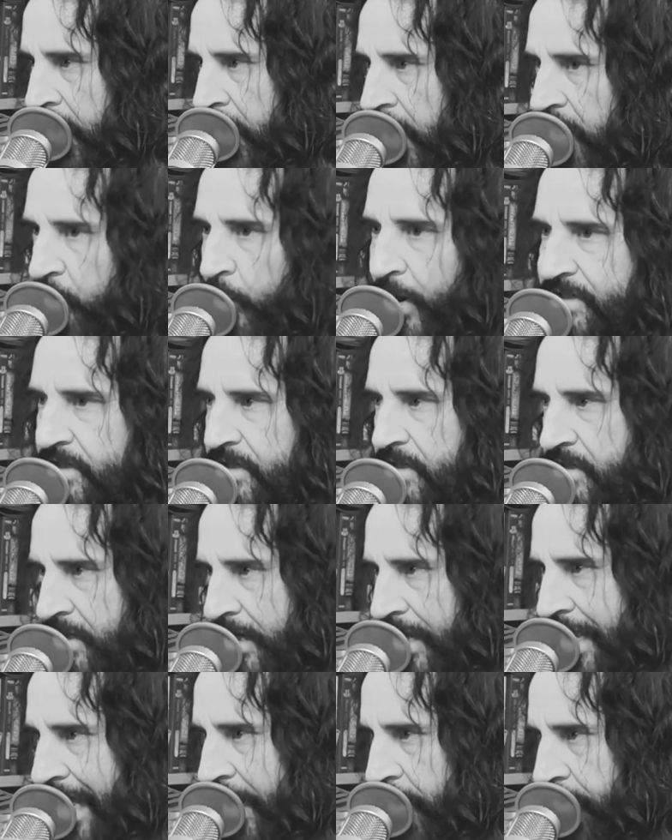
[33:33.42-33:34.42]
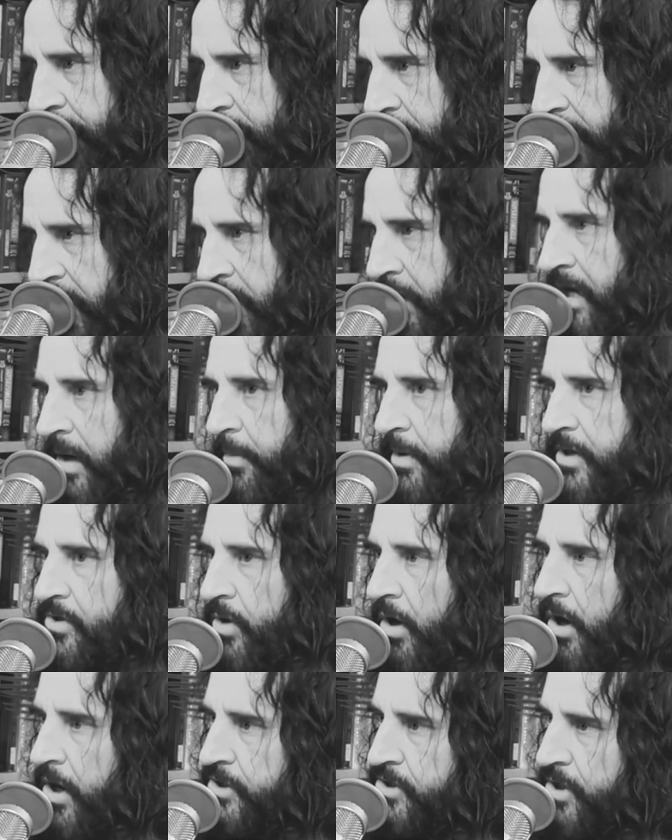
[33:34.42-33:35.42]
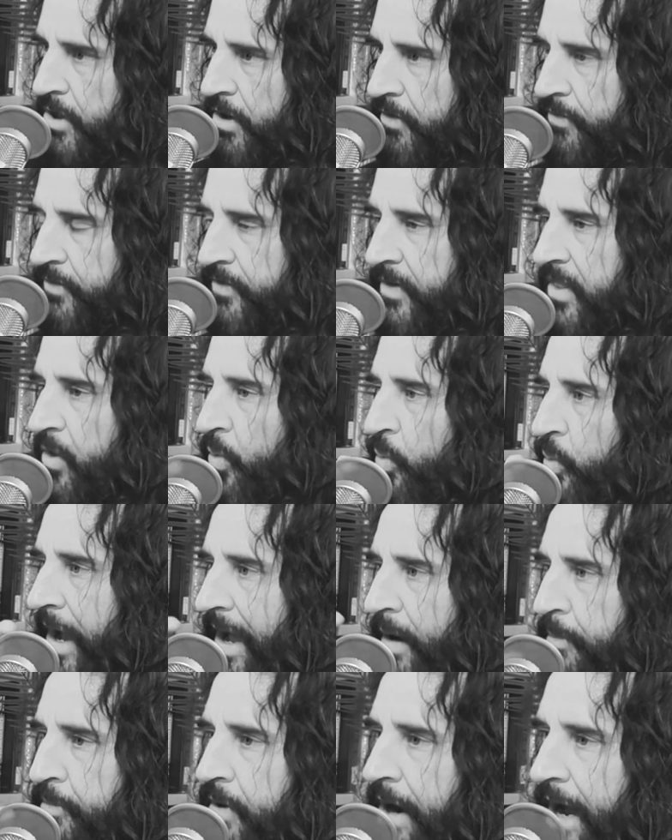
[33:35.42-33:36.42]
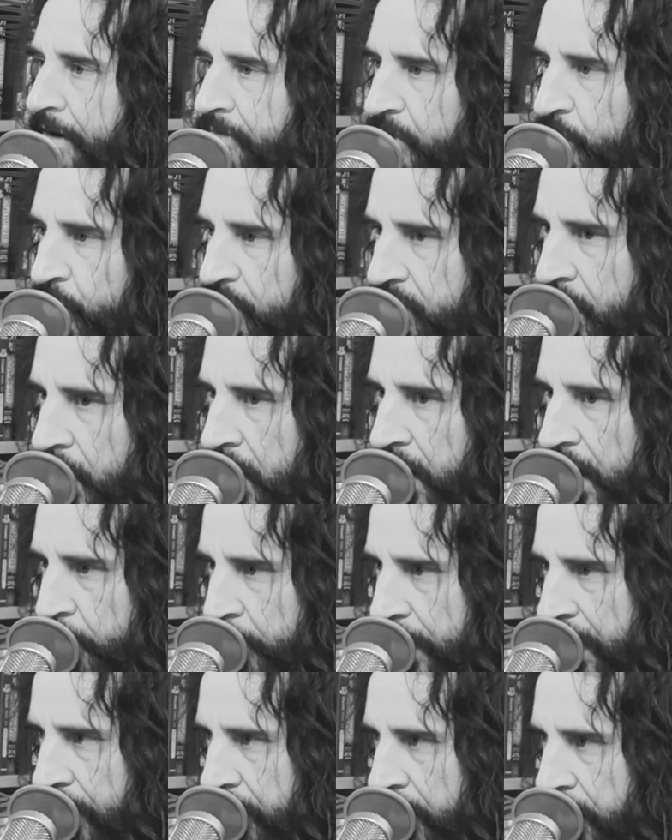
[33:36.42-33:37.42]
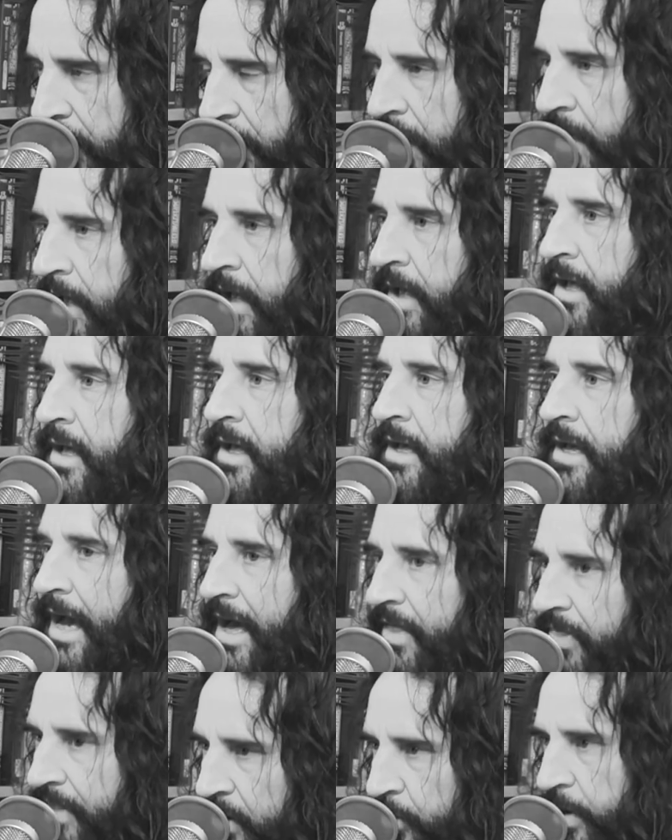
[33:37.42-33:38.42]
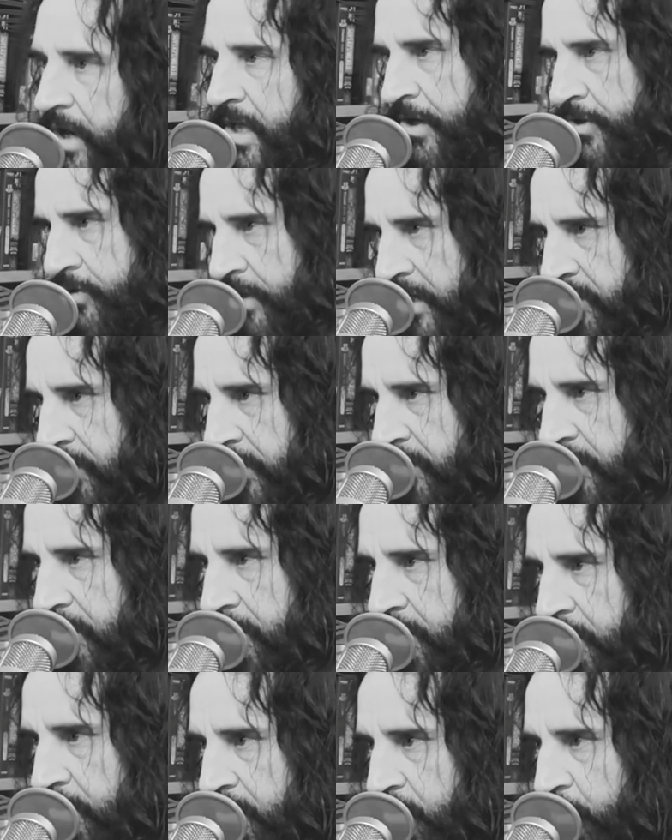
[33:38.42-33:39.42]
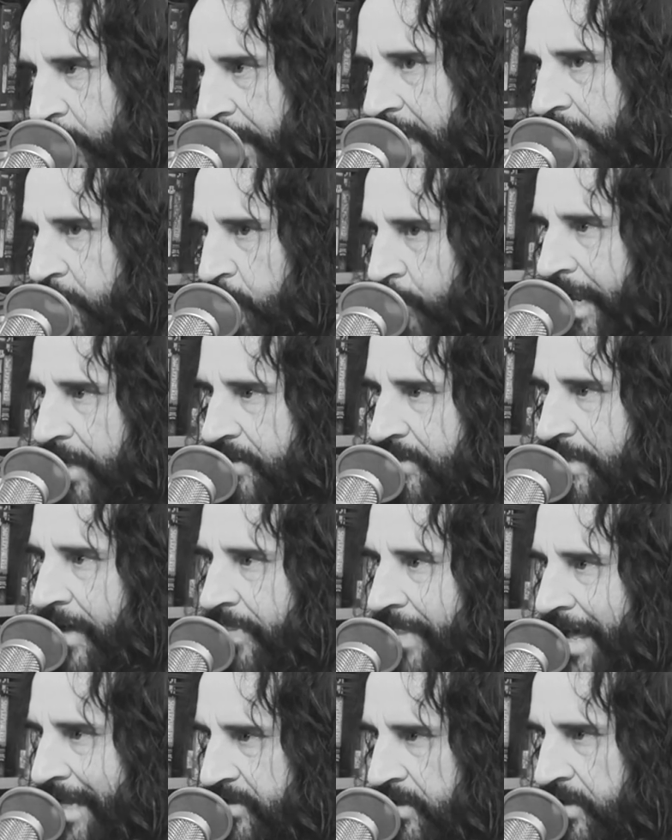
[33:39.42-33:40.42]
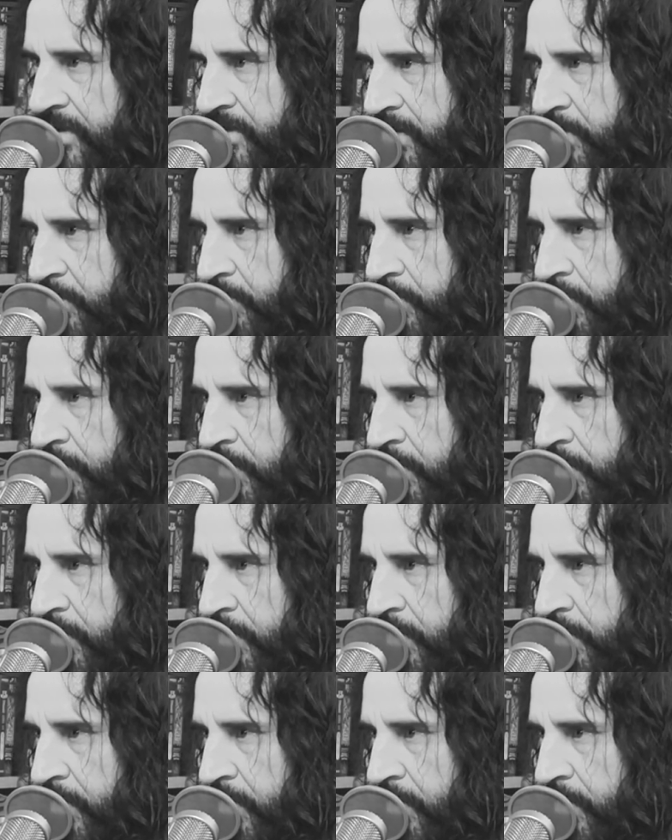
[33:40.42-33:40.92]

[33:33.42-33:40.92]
Yeah. Otherwise, it doesn't count. Like you come into our turf in the way a prophet would talk about it, yeah. and then we can address these issues. We can't do it outside that system.